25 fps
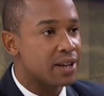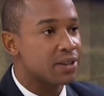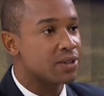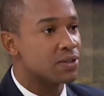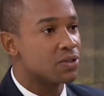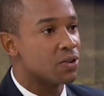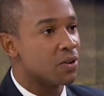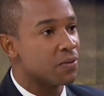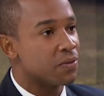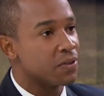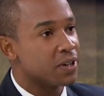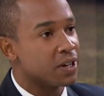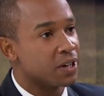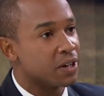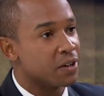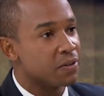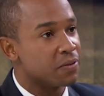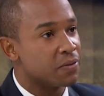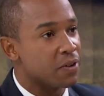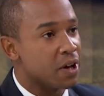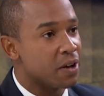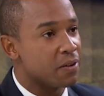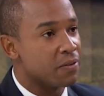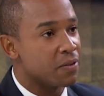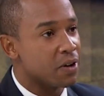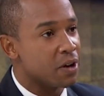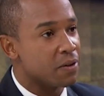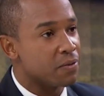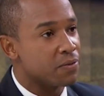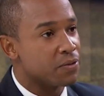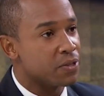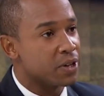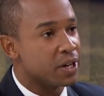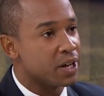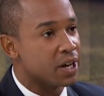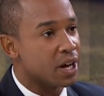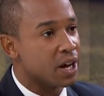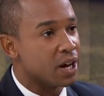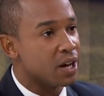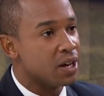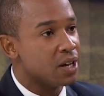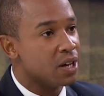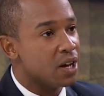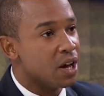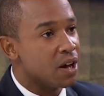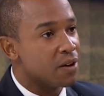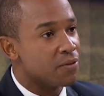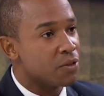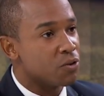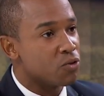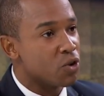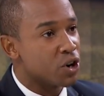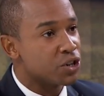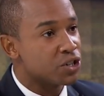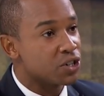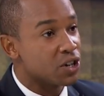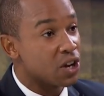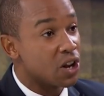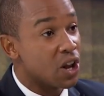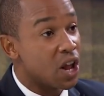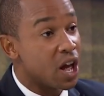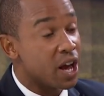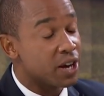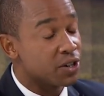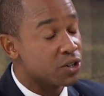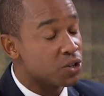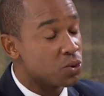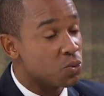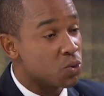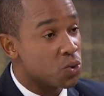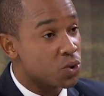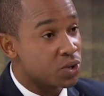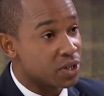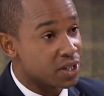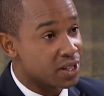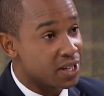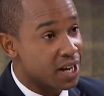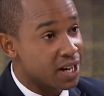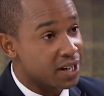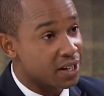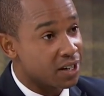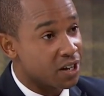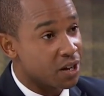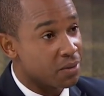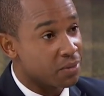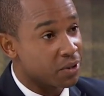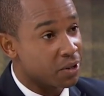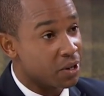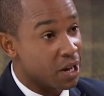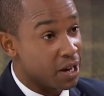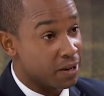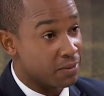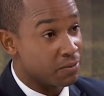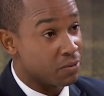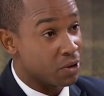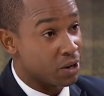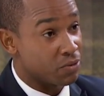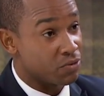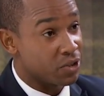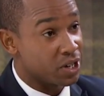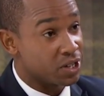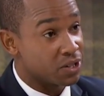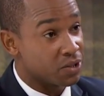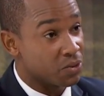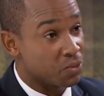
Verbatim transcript: softening of, of, of, the, uh, of the Russian line towards Assad in, in, in recent